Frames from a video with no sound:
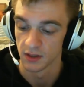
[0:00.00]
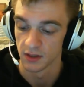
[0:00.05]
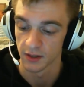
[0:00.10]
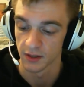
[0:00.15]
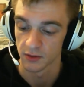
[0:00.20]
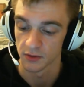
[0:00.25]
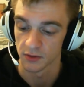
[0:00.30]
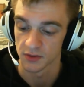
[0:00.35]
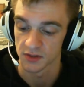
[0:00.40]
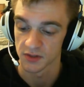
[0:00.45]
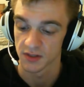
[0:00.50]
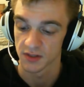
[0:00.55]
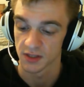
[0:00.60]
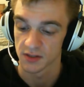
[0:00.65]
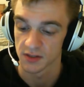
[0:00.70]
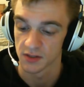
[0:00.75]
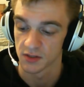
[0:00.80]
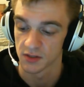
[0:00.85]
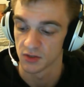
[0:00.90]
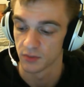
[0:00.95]
Claudius Assassin
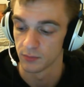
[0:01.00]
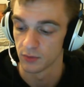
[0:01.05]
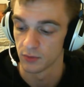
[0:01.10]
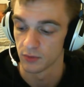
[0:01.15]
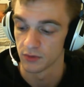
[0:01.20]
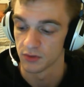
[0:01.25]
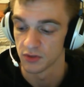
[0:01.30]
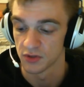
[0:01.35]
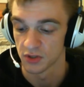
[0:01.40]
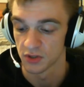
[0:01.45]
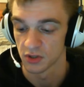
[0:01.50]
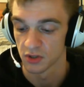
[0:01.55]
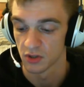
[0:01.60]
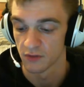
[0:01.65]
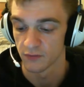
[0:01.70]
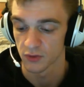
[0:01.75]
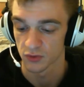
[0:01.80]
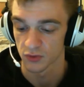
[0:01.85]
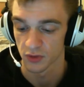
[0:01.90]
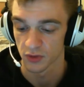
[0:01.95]
is deployed using her
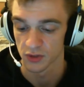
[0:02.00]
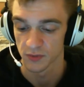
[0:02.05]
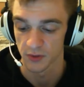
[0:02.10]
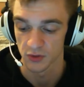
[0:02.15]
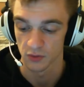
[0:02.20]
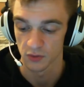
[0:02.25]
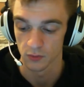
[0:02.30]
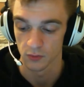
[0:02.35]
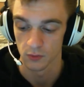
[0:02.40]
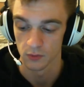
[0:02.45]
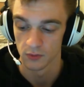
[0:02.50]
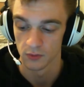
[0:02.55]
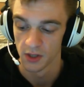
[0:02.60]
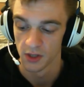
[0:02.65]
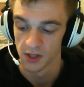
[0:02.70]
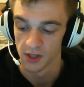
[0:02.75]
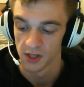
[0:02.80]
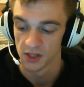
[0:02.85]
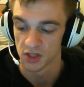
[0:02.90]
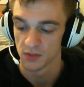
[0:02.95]
infiltrate special rule,
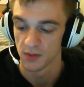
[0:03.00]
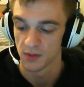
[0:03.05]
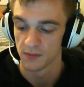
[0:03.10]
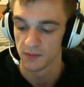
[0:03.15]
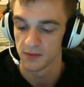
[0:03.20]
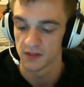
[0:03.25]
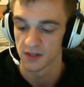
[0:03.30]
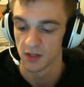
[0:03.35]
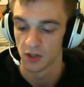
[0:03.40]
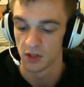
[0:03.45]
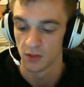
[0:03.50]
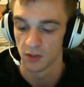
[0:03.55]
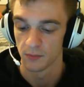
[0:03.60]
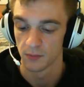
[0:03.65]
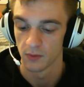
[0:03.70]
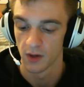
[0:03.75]
she may be set up.